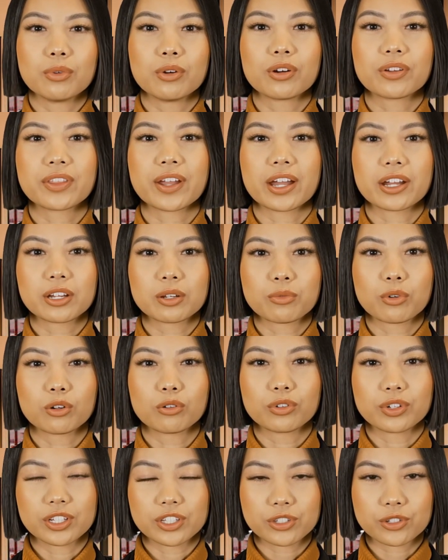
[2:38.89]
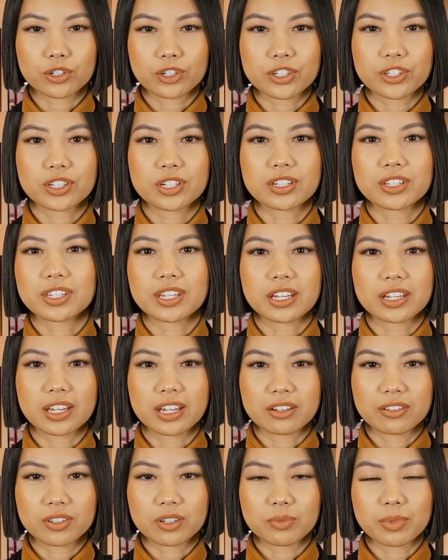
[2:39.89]
more valuable resources and
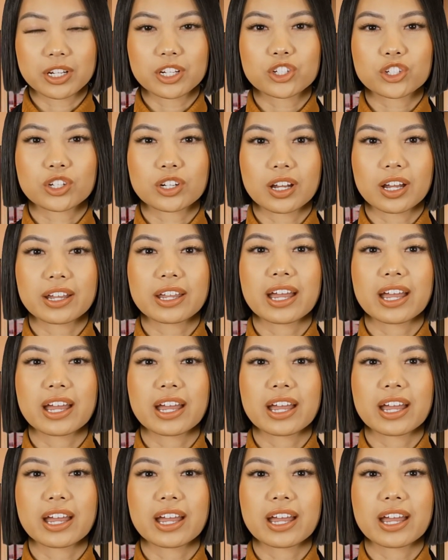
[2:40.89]
information